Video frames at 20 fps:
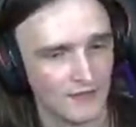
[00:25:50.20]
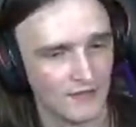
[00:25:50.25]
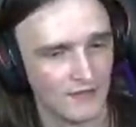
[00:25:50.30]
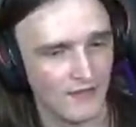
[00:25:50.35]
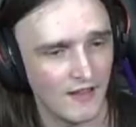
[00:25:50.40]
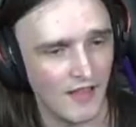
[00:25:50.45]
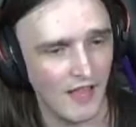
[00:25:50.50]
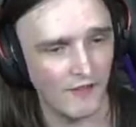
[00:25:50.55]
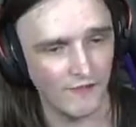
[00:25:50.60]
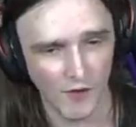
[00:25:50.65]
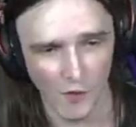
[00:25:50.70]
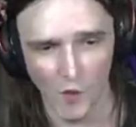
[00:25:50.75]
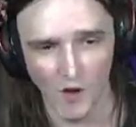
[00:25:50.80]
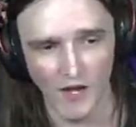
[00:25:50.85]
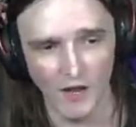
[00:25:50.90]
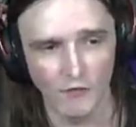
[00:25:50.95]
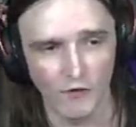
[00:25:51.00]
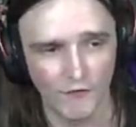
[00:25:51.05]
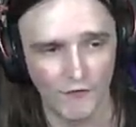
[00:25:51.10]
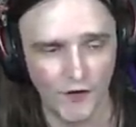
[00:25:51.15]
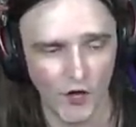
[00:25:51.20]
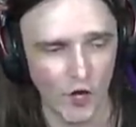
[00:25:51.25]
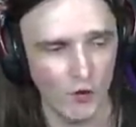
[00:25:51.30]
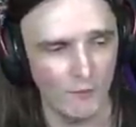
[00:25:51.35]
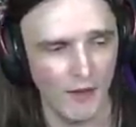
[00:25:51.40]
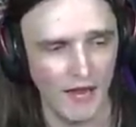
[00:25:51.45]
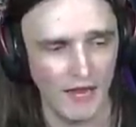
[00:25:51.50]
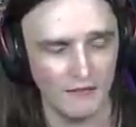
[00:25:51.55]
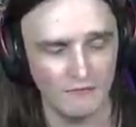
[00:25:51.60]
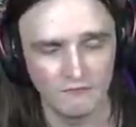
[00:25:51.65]
If you want to refute
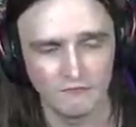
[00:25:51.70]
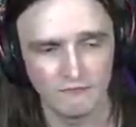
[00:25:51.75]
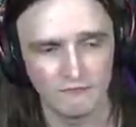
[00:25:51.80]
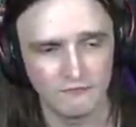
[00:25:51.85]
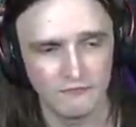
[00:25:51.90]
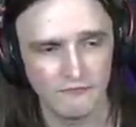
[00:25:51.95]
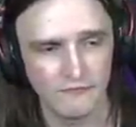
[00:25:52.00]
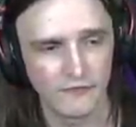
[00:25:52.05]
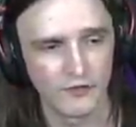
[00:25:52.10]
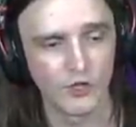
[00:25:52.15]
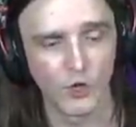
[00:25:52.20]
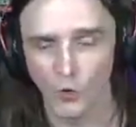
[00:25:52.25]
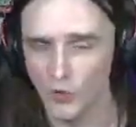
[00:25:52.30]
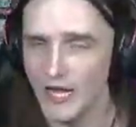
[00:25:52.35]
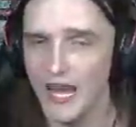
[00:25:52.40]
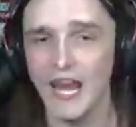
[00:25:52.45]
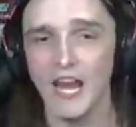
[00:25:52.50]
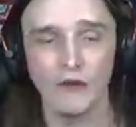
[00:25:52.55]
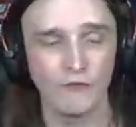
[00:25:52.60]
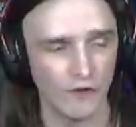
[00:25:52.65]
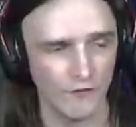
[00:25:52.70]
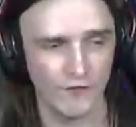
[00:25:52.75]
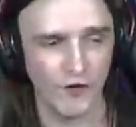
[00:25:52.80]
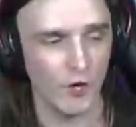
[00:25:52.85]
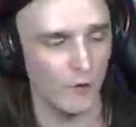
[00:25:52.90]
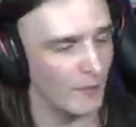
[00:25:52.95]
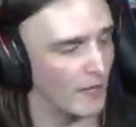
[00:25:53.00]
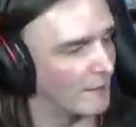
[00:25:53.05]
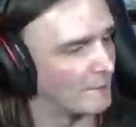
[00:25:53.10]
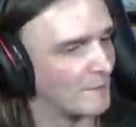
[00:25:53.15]
me, donate and refute
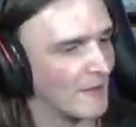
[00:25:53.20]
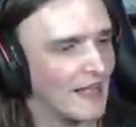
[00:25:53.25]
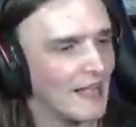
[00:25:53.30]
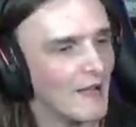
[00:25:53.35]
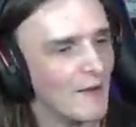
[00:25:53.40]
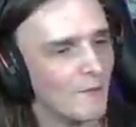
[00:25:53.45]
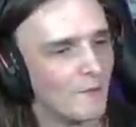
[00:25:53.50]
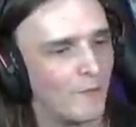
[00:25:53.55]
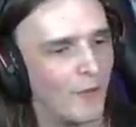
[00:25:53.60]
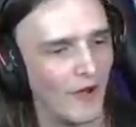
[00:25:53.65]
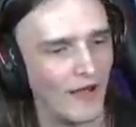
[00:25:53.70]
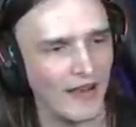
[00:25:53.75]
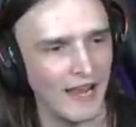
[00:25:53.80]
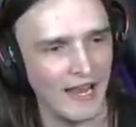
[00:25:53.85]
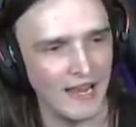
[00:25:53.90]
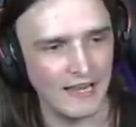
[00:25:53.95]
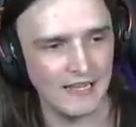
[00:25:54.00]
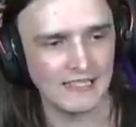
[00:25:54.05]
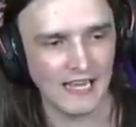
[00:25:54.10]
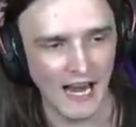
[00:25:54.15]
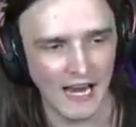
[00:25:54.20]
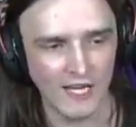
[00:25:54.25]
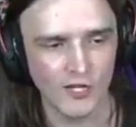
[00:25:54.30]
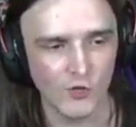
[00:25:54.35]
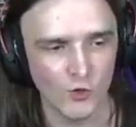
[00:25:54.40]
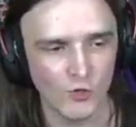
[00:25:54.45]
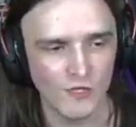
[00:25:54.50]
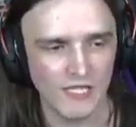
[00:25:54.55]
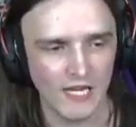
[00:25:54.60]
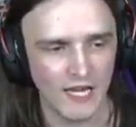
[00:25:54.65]
me. But it is
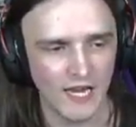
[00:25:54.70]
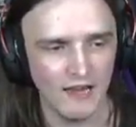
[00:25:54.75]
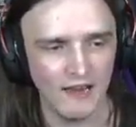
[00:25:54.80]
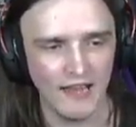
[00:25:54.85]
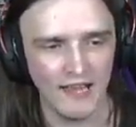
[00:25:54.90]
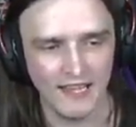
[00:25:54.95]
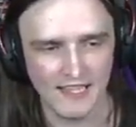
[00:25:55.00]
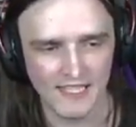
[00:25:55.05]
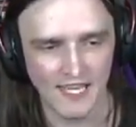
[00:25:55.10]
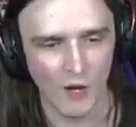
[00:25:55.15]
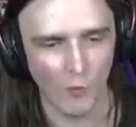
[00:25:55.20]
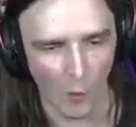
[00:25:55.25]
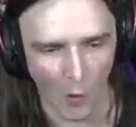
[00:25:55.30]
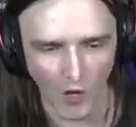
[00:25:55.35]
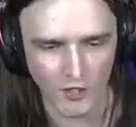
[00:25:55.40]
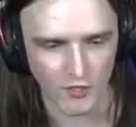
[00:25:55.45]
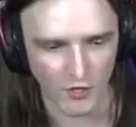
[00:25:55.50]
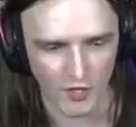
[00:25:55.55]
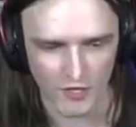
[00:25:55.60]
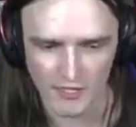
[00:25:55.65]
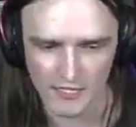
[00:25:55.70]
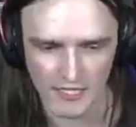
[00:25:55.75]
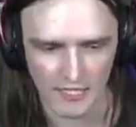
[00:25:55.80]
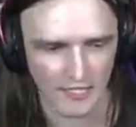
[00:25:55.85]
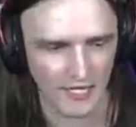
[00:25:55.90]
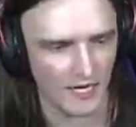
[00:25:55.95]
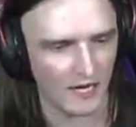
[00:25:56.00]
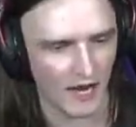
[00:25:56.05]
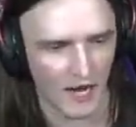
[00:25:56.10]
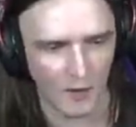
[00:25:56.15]
Hydro City. It is a water
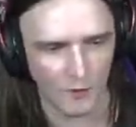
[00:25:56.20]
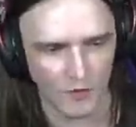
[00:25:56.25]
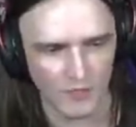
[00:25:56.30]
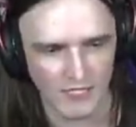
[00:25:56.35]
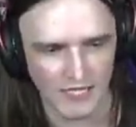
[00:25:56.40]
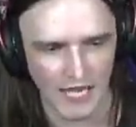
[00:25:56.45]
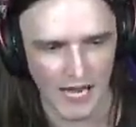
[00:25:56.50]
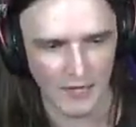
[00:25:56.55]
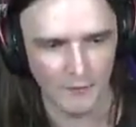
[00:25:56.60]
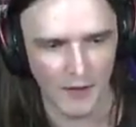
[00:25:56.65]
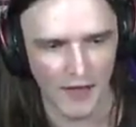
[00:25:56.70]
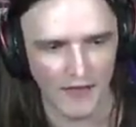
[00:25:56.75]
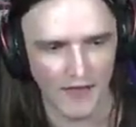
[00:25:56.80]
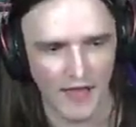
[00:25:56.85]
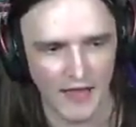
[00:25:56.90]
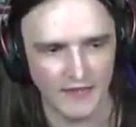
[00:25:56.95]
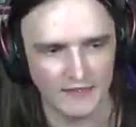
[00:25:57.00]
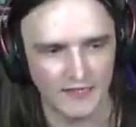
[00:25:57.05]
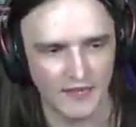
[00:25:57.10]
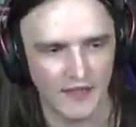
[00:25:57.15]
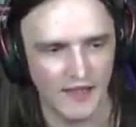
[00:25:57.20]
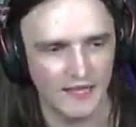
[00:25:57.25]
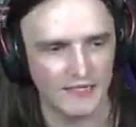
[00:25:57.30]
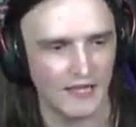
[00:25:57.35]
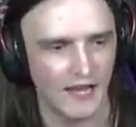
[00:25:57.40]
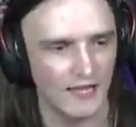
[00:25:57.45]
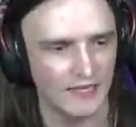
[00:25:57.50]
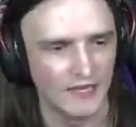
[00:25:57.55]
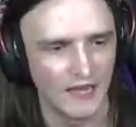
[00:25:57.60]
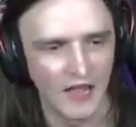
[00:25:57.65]
city. I will stand by that until I
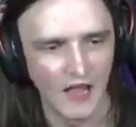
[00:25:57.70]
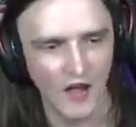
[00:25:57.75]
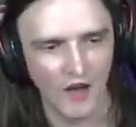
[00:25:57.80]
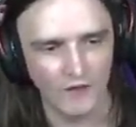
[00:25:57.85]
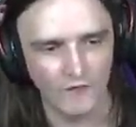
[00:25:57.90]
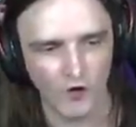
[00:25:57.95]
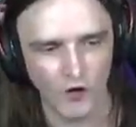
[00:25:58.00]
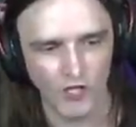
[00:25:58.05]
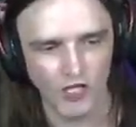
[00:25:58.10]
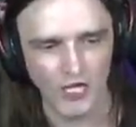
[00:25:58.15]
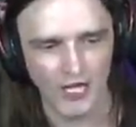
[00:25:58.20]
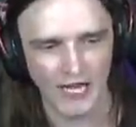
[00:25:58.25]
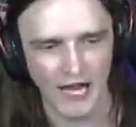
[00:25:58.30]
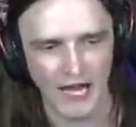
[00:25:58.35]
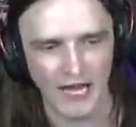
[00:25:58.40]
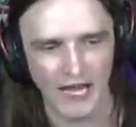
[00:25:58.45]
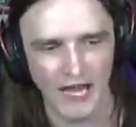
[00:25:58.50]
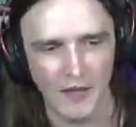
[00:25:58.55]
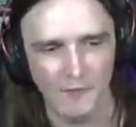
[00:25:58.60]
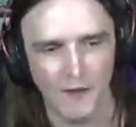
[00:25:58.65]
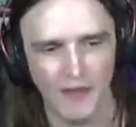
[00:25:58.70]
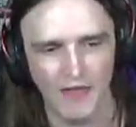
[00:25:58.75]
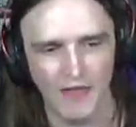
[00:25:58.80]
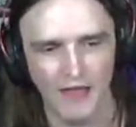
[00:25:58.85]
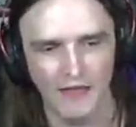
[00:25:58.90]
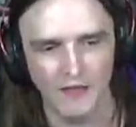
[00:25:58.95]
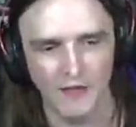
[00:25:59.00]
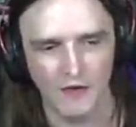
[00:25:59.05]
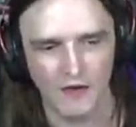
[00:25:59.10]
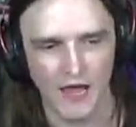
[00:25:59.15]
die. Unfortunately, getting hit by that
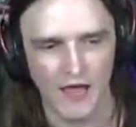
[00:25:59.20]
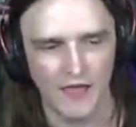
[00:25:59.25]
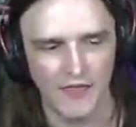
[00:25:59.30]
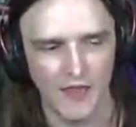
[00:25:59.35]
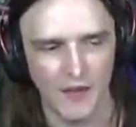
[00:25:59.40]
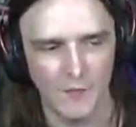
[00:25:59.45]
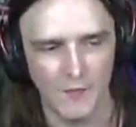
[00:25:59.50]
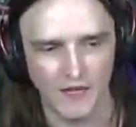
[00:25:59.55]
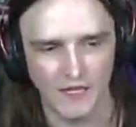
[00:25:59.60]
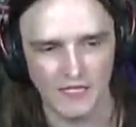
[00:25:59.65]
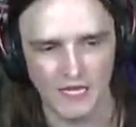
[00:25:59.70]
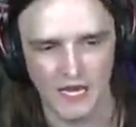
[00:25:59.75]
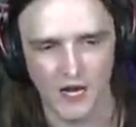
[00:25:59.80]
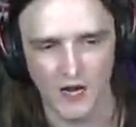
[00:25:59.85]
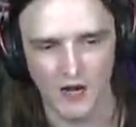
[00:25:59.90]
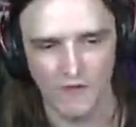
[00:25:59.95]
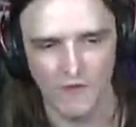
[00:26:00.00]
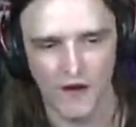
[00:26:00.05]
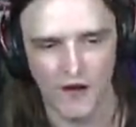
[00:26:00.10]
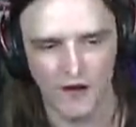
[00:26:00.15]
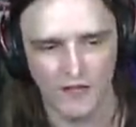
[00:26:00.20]
little guy there because he got to fire his